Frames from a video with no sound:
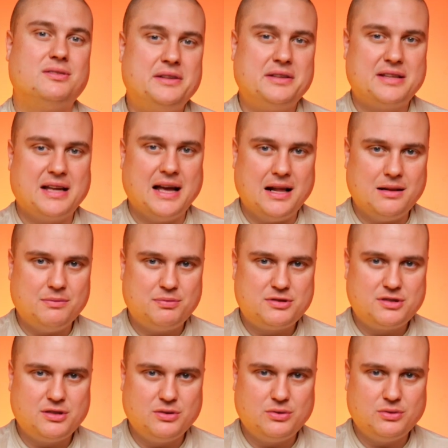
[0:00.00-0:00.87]
and it
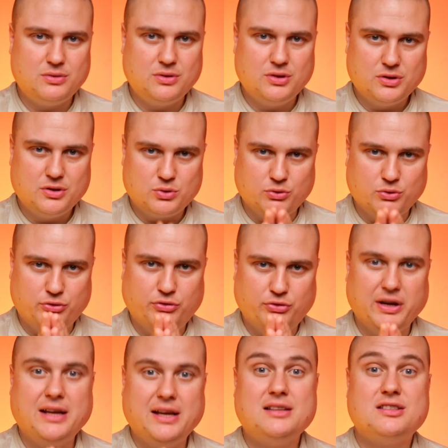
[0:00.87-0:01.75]
helps you to
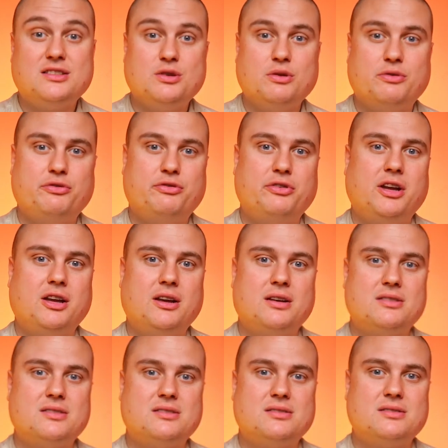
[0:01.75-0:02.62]
face your
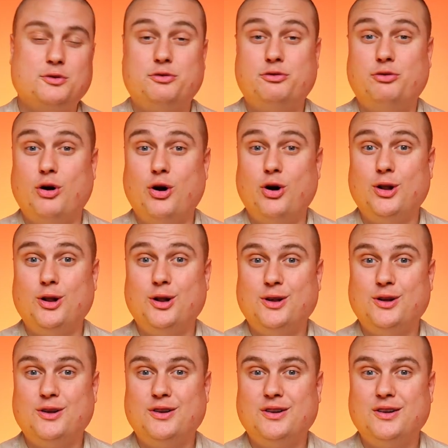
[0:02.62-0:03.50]
fears, to fall